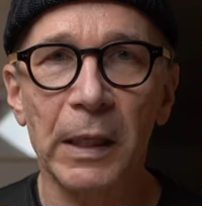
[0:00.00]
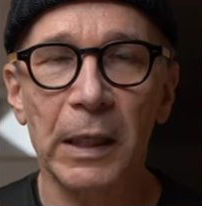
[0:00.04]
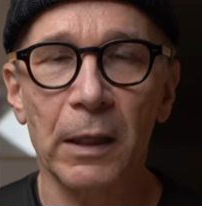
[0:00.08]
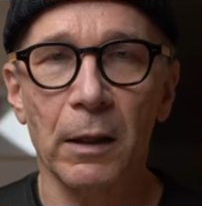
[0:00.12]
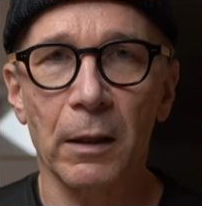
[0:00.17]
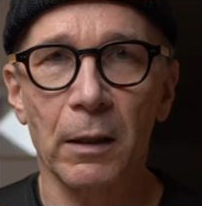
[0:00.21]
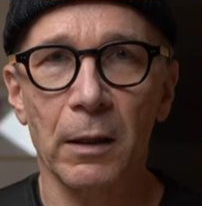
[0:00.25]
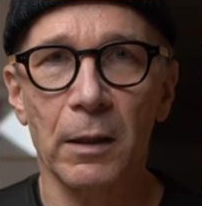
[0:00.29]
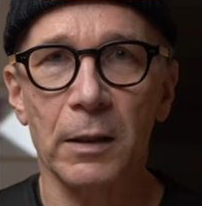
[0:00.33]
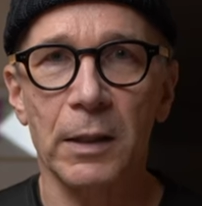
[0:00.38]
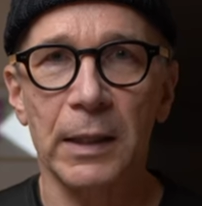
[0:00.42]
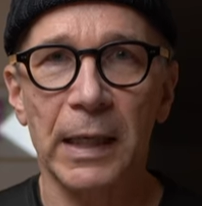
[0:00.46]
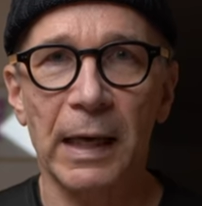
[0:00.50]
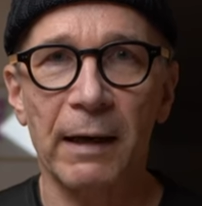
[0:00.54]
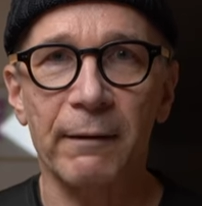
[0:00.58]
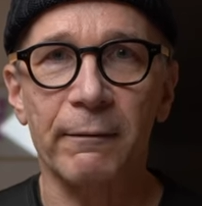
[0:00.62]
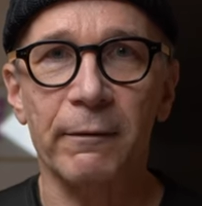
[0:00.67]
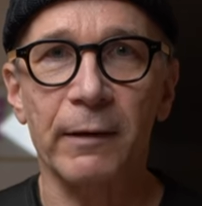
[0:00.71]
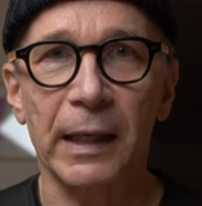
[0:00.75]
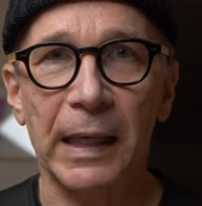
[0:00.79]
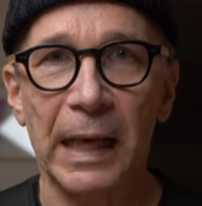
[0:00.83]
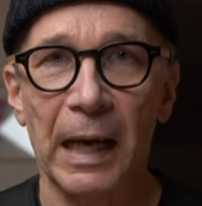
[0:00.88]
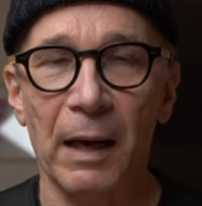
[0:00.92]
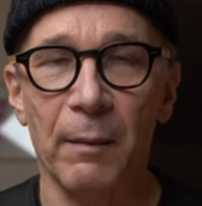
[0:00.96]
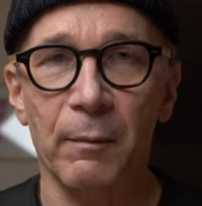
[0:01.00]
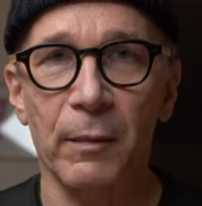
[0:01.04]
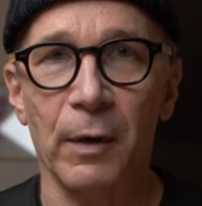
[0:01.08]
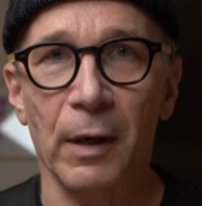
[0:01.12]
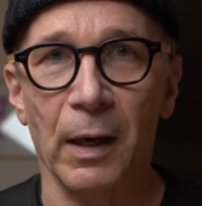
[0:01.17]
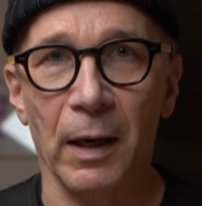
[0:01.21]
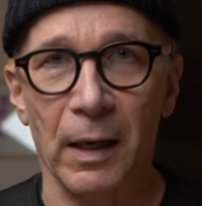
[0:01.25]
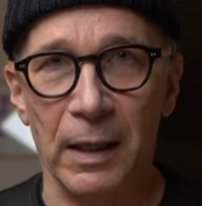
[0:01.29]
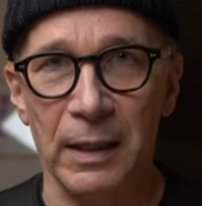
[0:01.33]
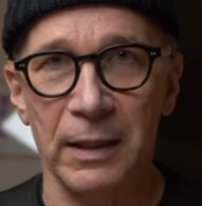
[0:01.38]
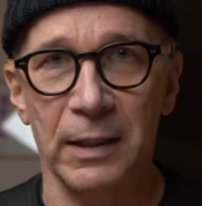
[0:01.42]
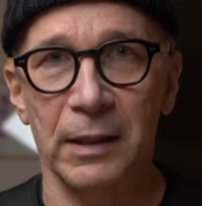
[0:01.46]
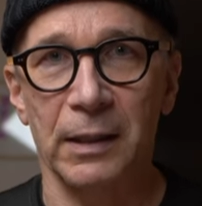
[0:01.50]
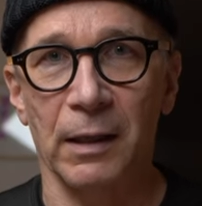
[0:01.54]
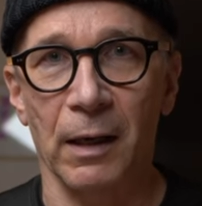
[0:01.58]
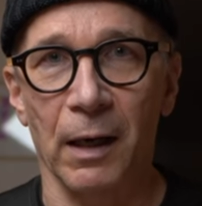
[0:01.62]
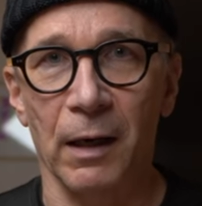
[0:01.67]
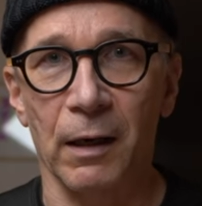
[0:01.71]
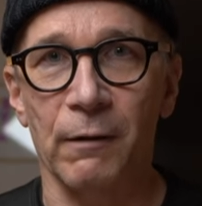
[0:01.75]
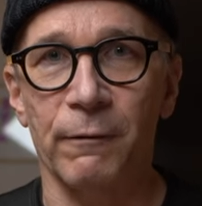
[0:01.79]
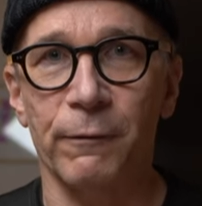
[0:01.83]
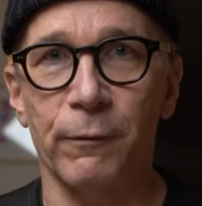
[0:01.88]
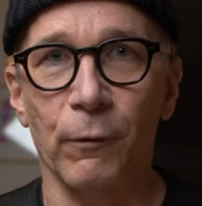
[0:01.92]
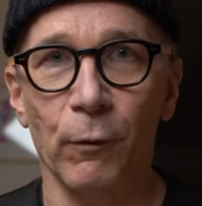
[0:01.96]
because every camera is
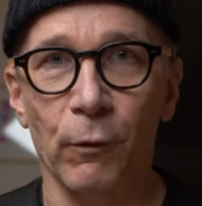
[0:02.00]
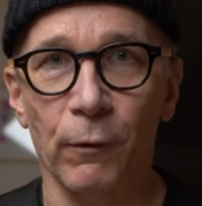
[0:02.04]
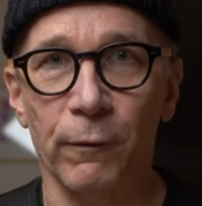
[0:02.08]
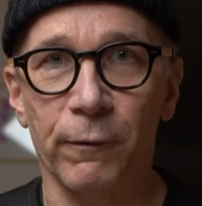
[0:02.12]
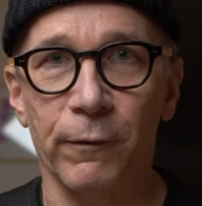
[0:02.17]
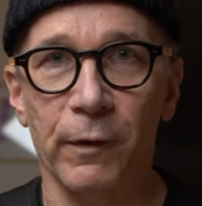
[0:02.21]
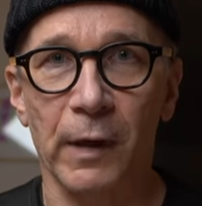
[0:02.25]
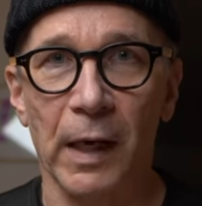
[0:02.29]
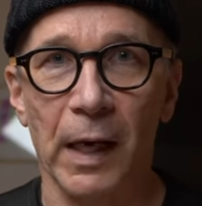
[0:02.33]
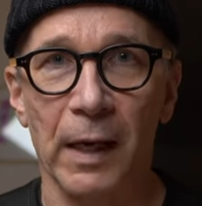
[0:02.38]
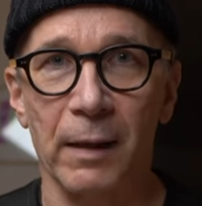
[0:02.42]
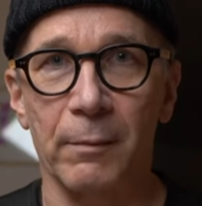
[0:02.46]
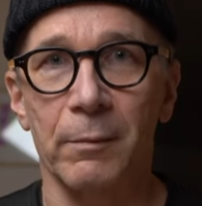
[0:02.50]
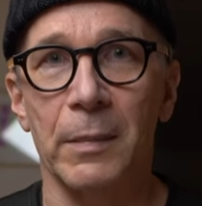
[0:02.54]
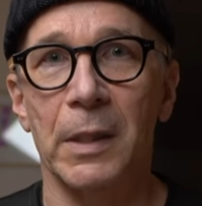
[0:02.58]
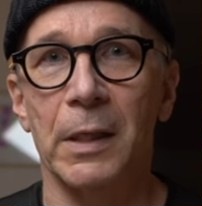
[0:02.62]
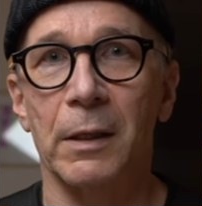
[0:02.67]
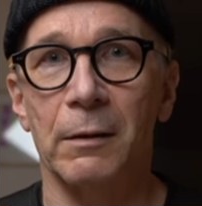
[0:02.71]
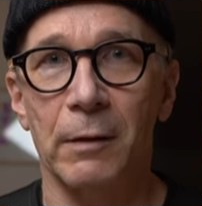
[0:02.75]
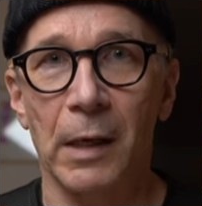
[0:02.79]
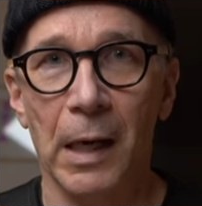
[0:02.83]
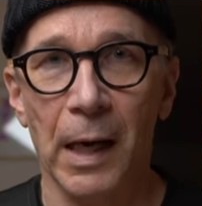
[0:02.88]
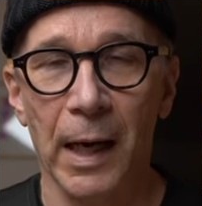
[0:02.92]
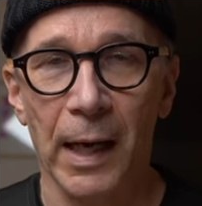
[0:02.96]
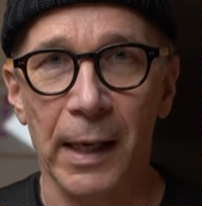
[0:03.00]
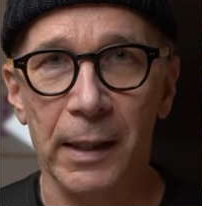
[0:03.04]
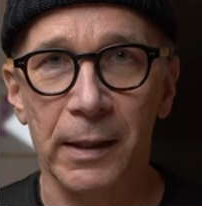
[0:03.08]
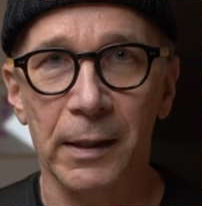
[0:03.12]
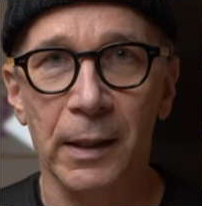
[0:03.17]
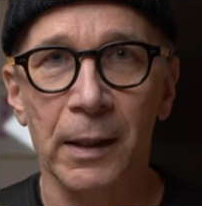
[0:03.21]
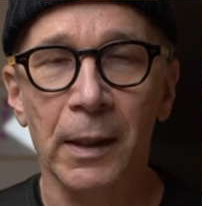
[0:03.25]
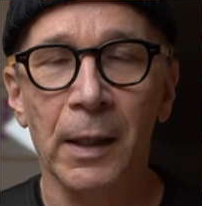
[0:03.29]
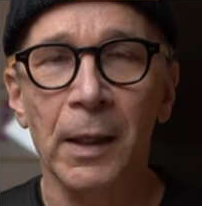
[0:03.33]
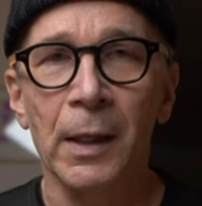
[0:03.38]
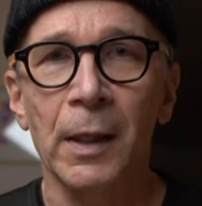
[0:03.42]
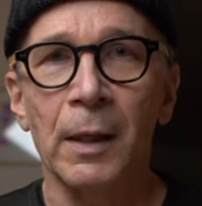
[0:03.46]
kind of full frame, right?